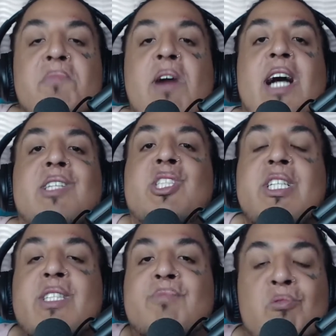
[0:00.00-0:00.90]

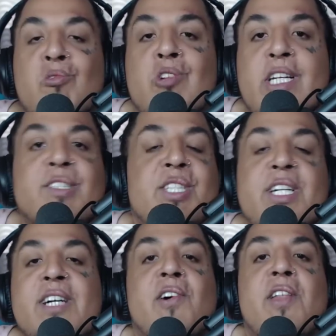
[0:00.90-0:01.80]
etymologies of Cerulean
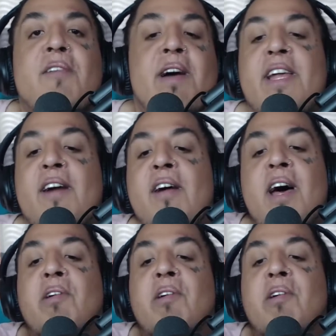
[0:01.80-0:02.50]
City and all that right now.